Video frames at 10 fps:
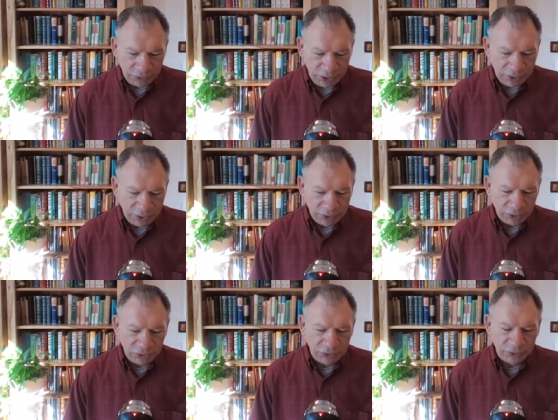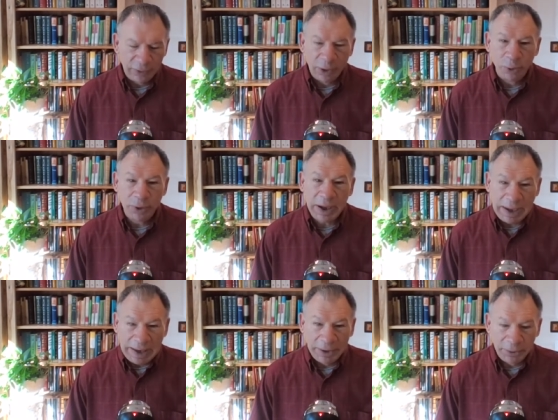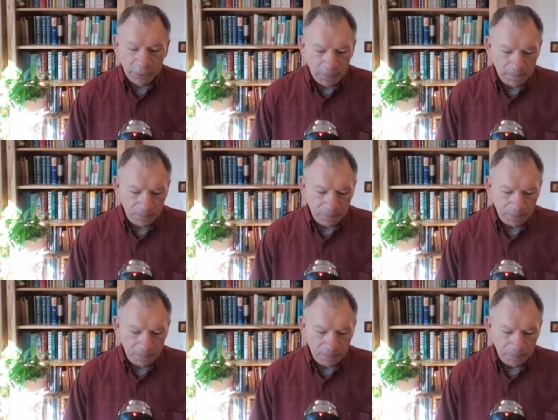he that is slow to anger